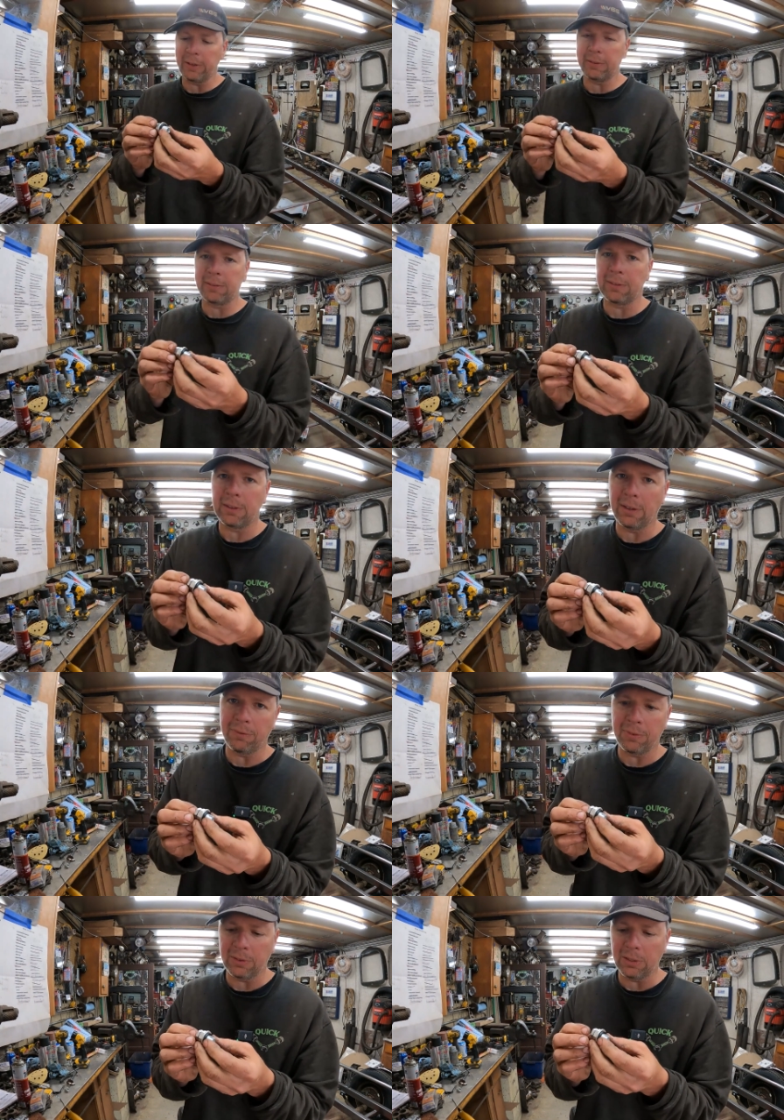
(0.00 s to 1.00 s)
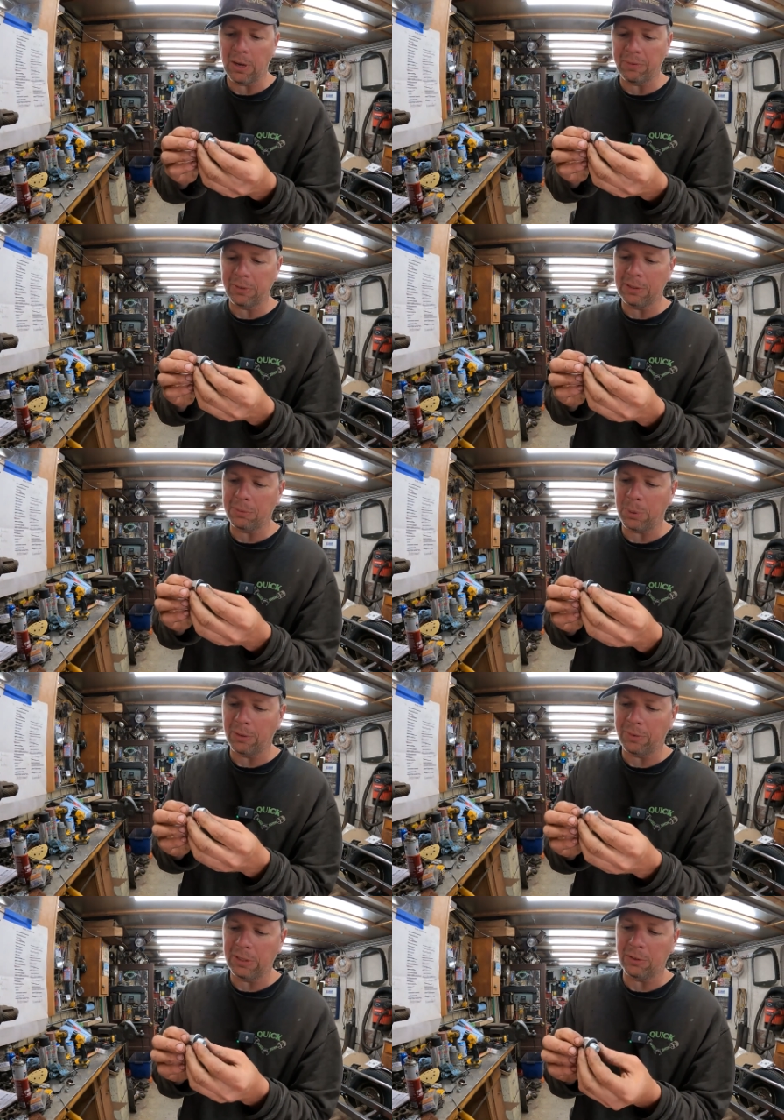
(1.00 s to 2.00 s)
this, and if I've seen some
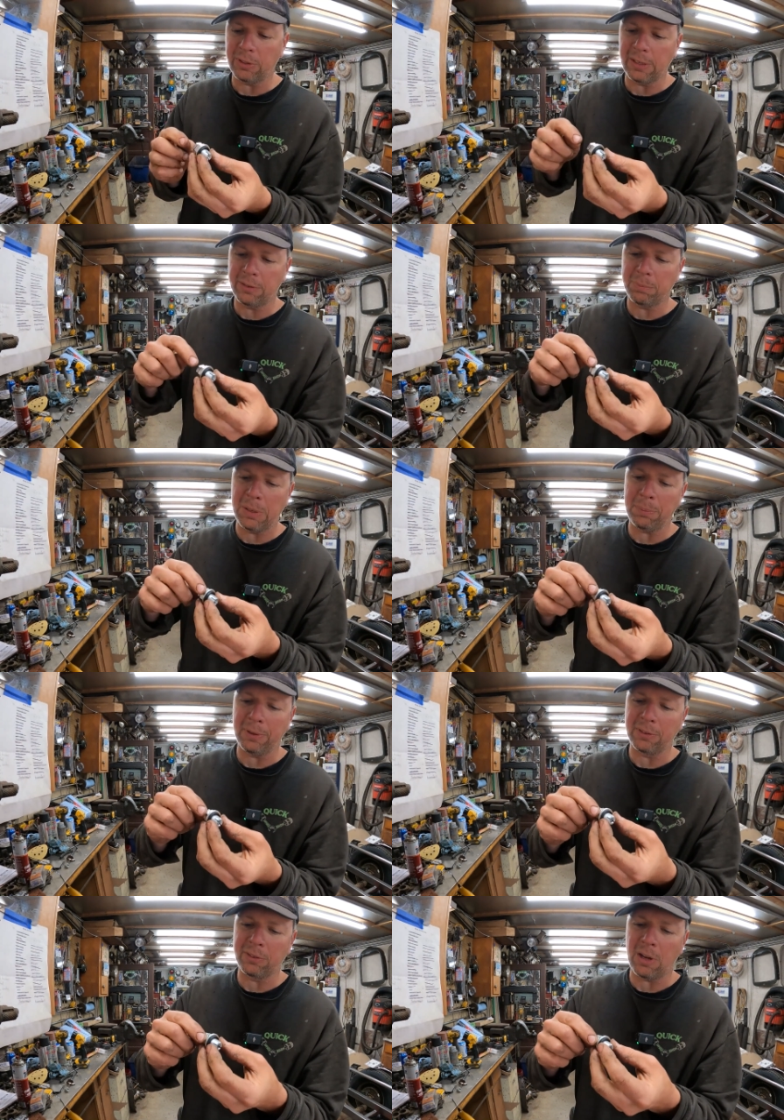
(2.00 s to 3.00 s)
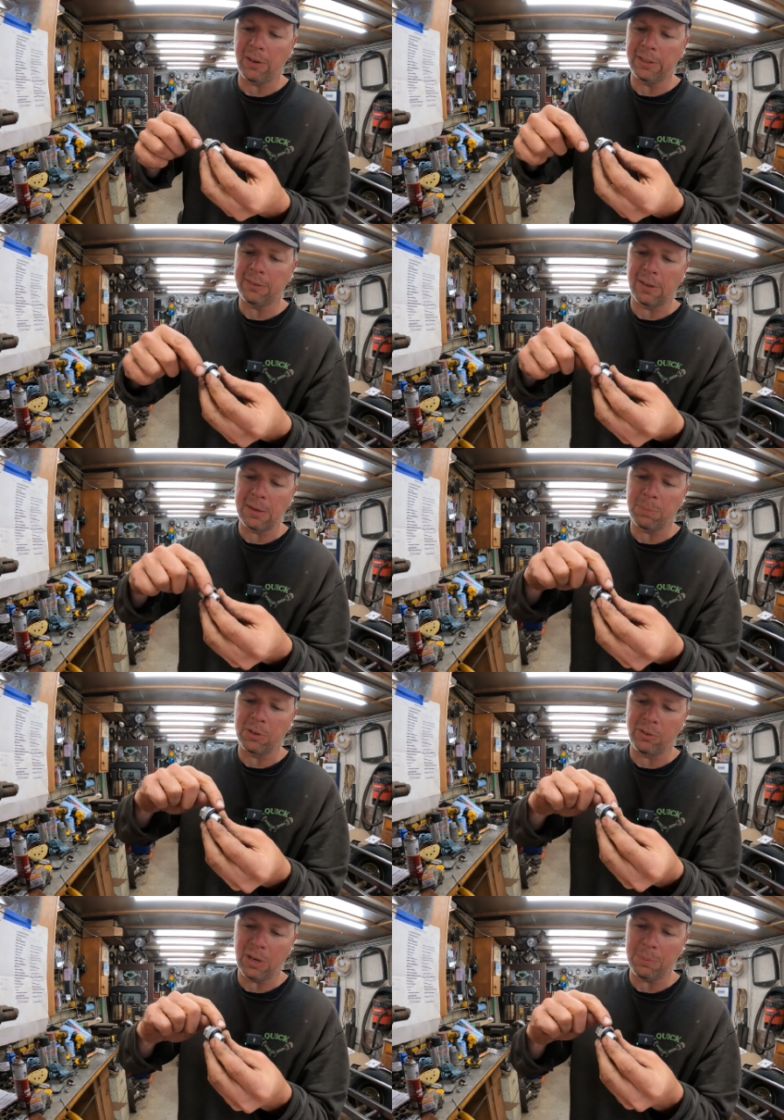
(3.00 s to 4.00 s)
other videos on this, people install these and they put
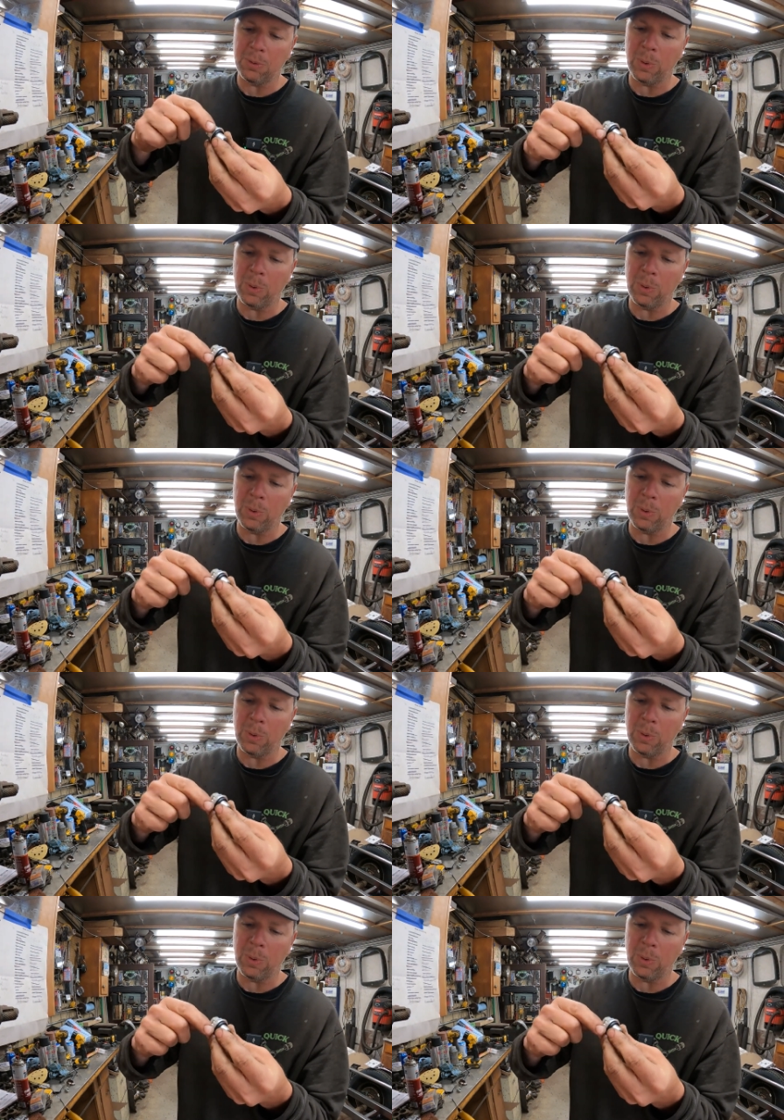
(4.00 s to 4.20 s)
JB